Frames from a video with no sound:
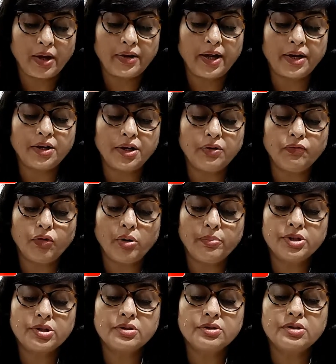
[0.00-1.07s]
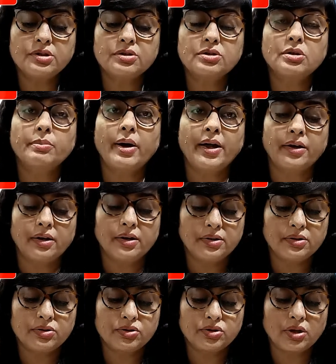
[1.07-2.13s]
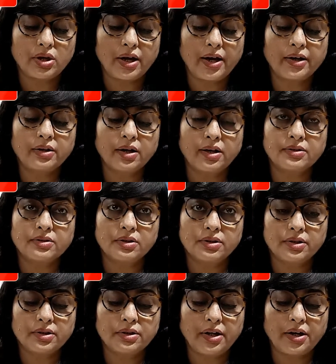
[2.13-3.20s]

now, Information System Analyst and Consultant,